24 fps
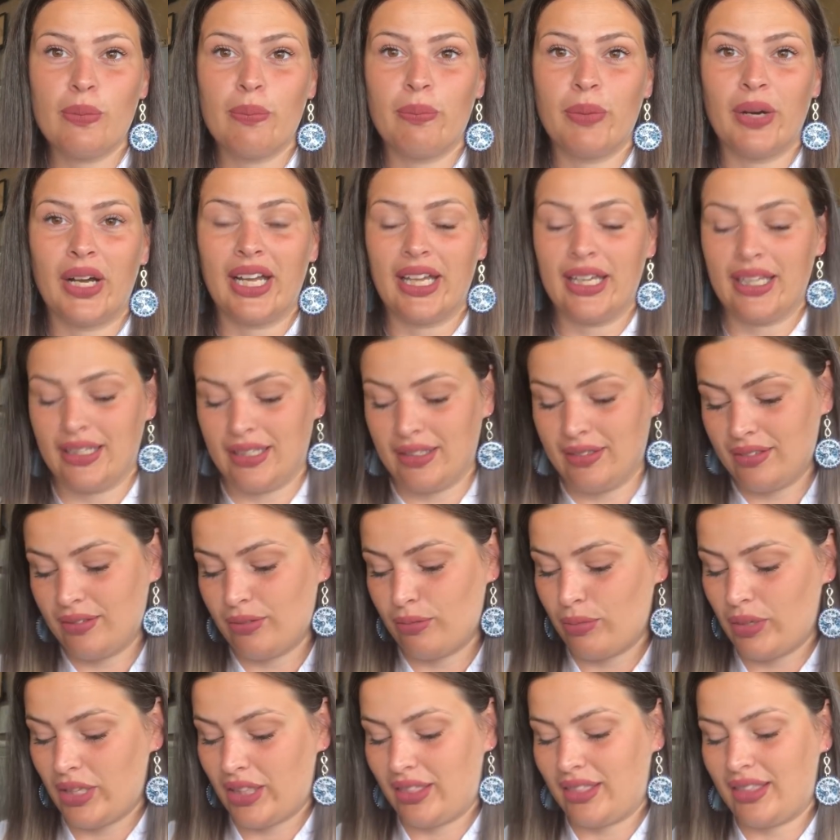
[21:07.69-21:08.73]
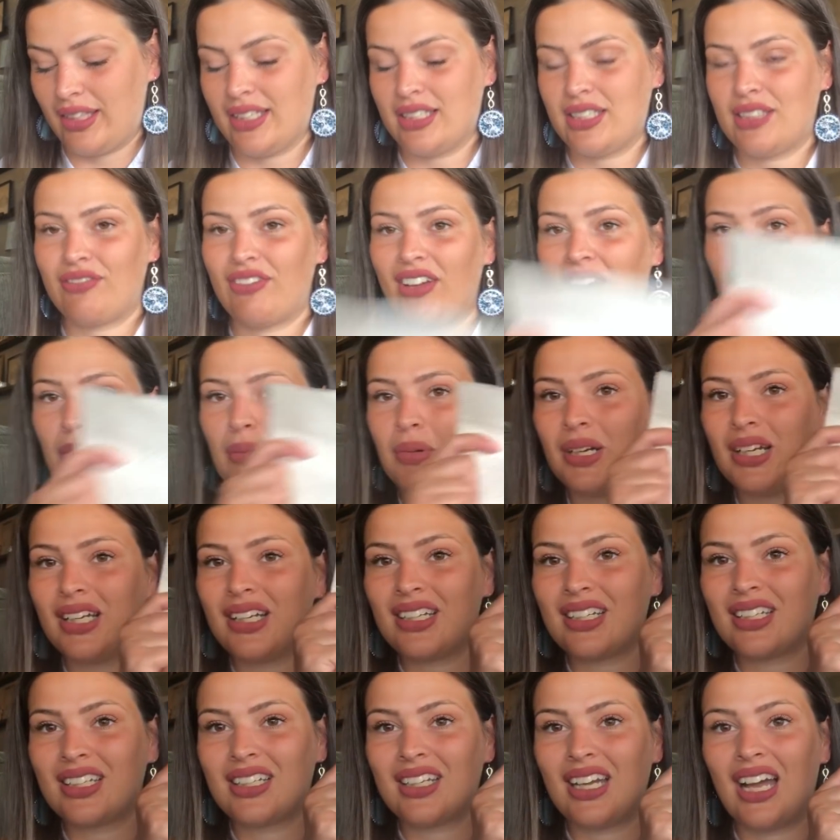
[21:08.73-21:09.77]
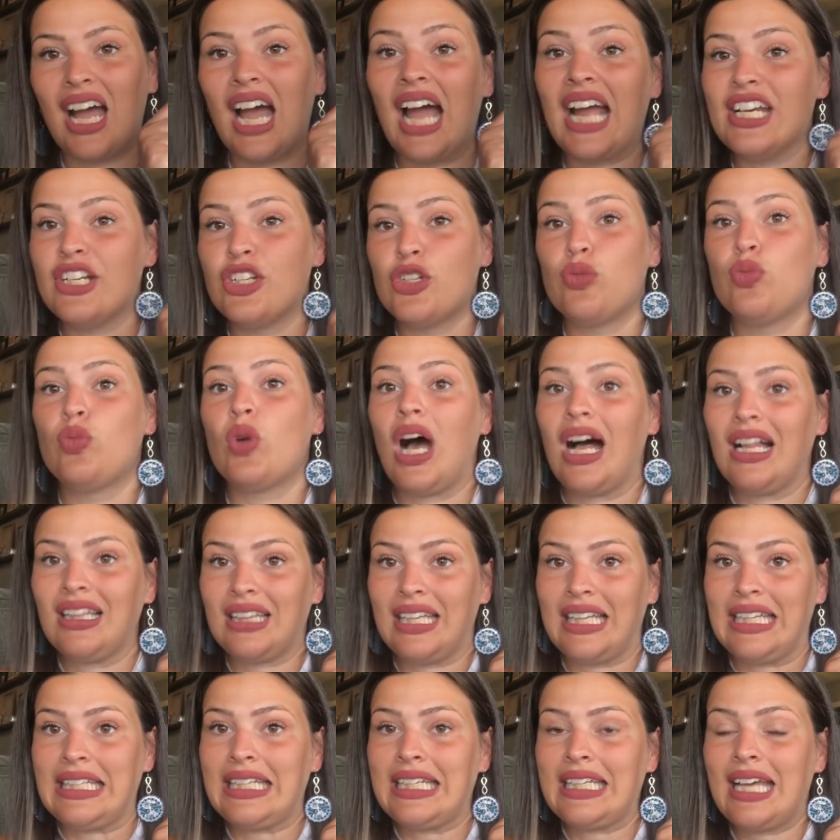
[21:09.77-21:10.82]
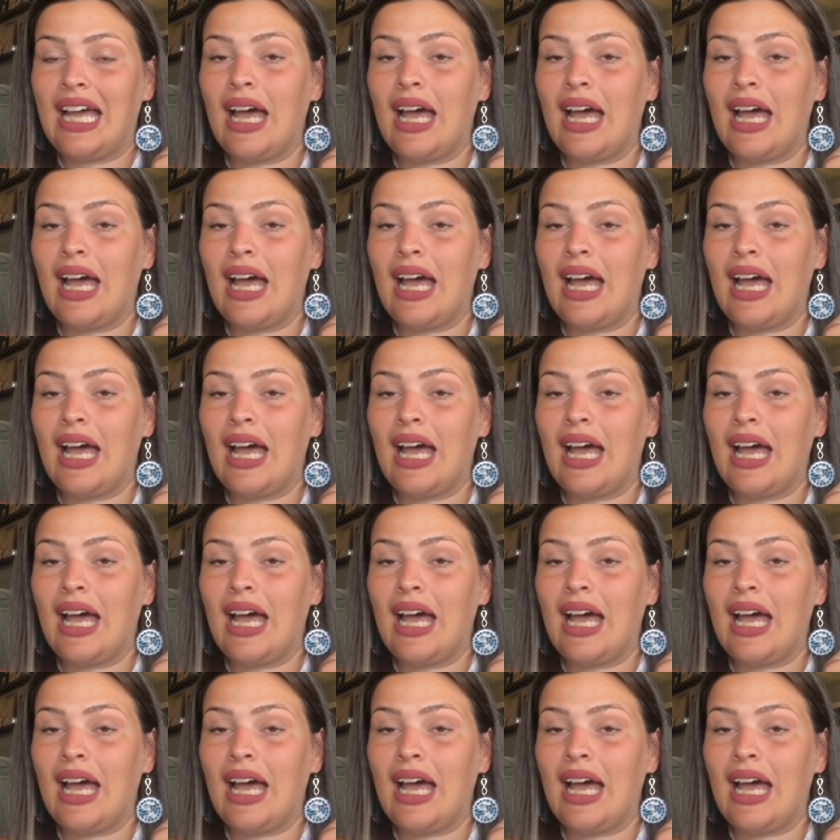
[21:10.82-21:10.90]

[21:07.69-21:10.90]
but with this fabric, I do not like it.